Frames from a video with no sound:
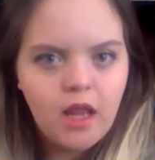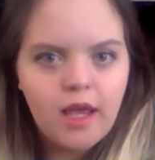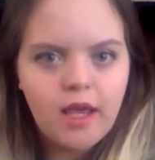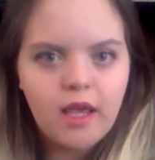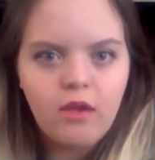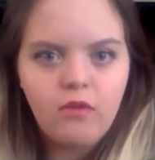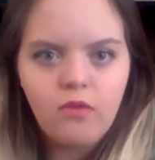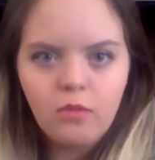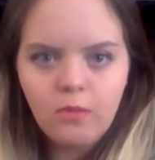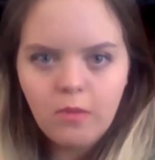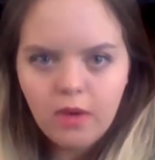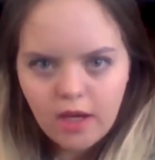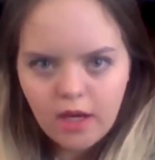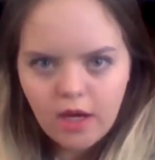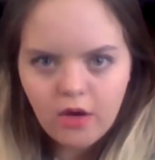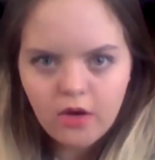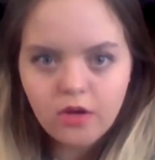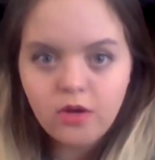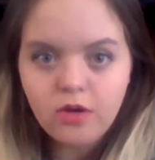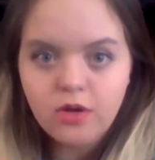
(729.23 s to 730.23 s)
Like if your main
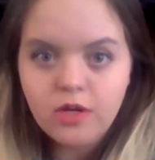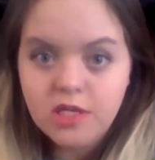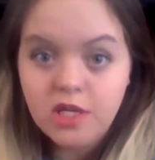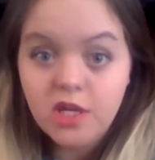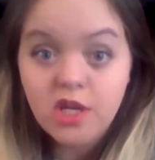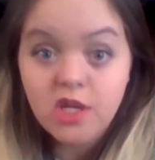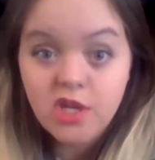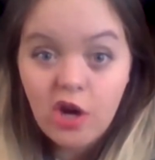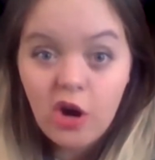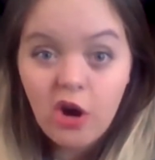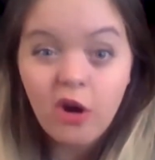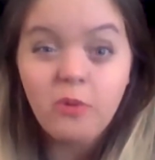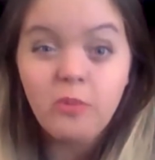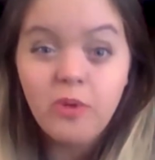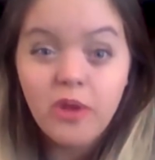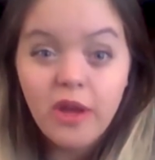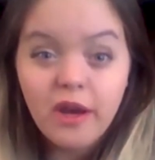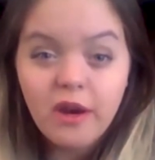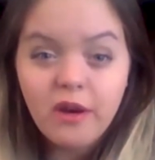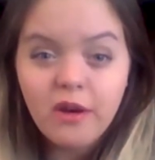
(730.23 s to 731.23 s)
character is a guitar
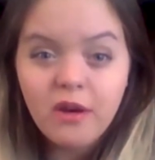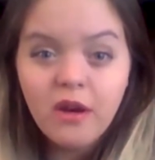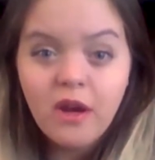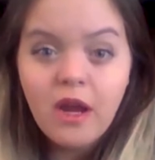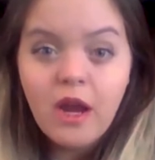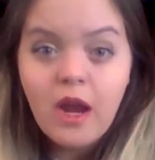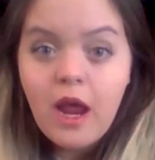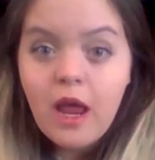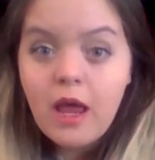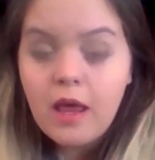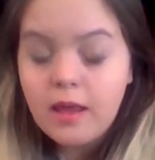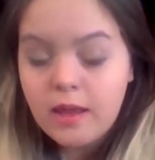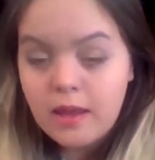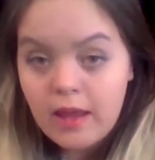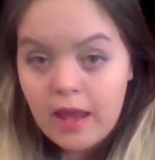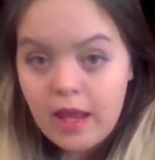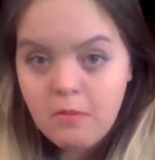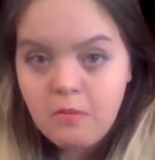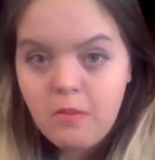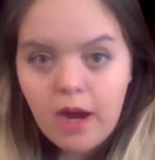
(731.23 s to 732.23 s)
player,
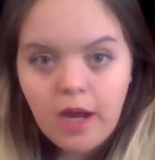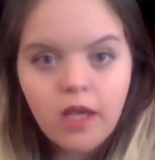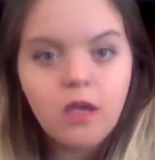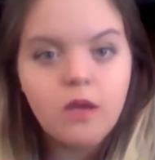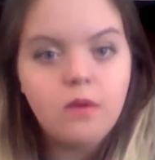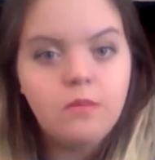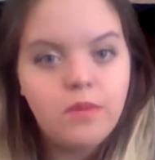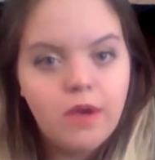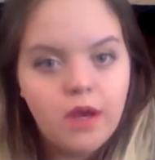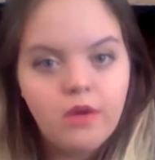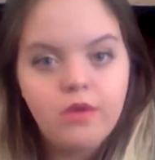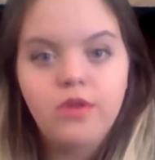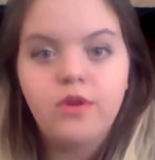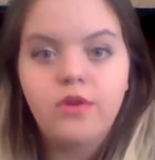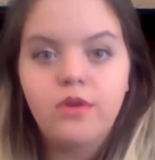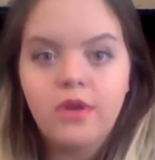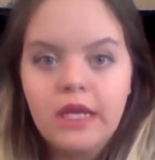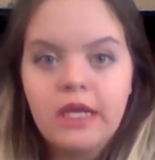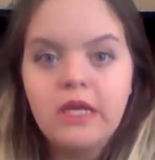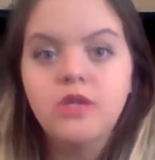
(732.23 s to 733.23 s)
they might compare
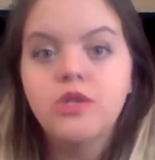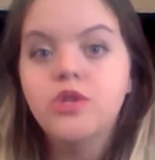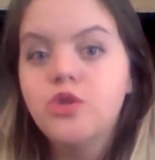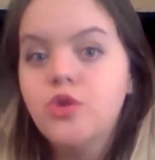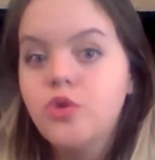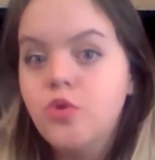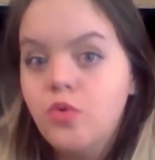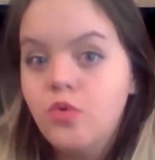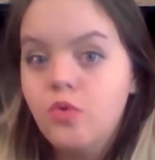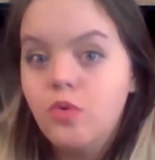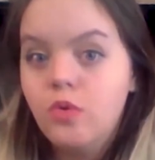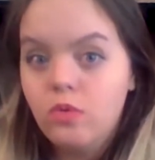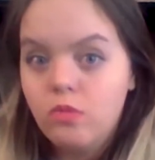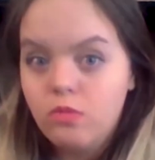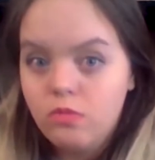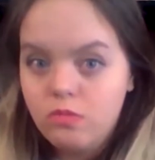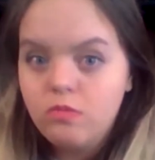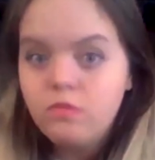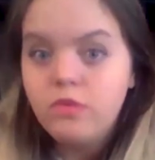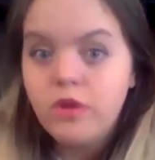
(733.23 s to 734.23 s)
their kiss to
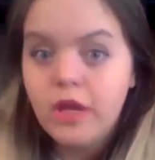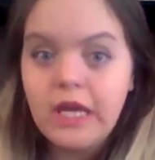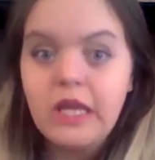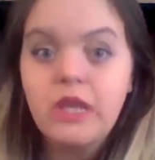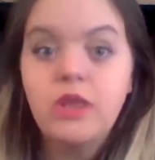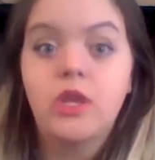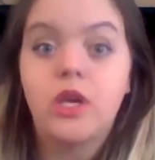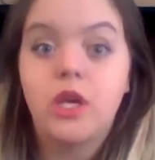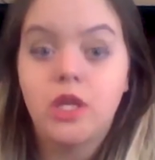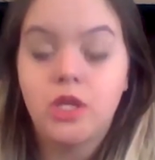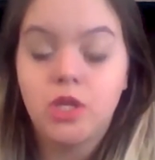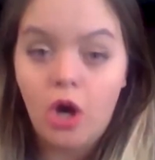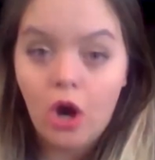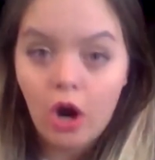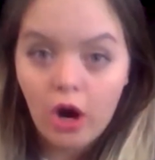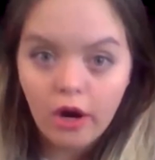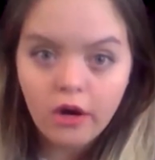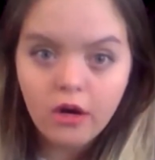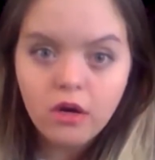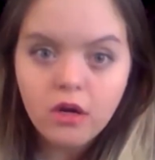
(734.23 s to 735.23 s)
playing the
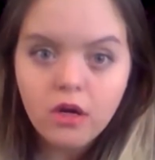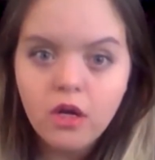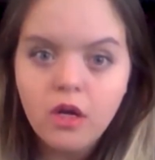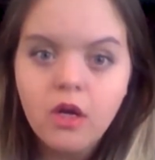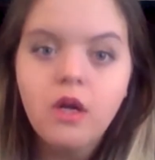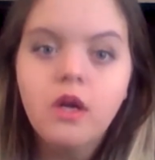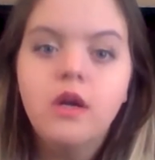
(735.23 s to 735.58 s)
guitar.